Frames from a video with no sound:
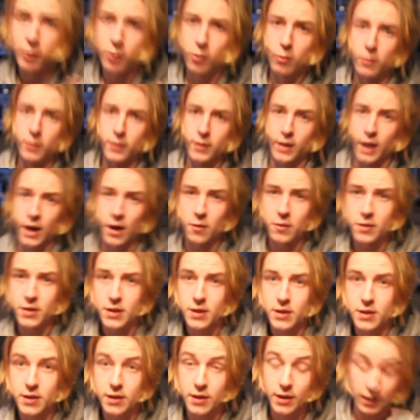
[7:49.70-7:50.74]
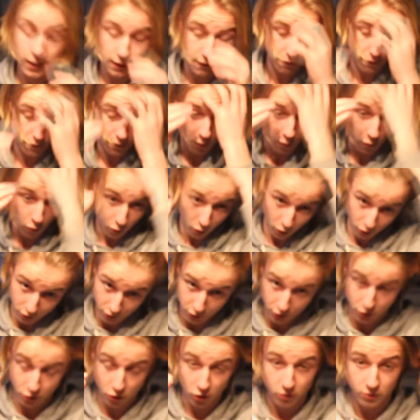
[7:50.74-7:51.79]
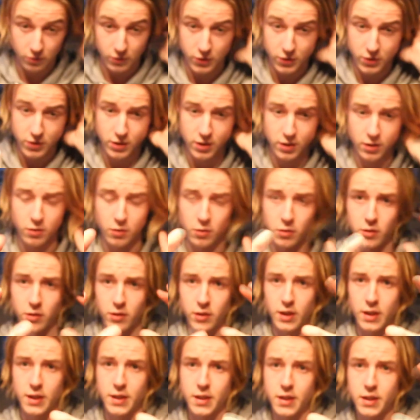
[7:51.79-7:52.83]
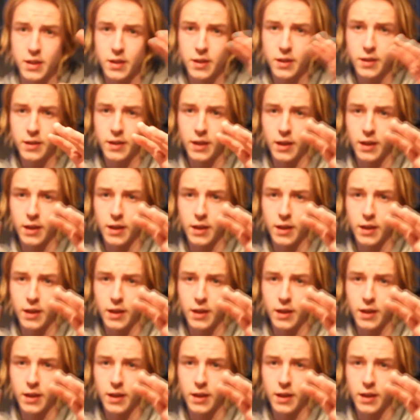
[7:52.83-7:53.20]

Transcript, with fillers: problem now is if water comes onto this,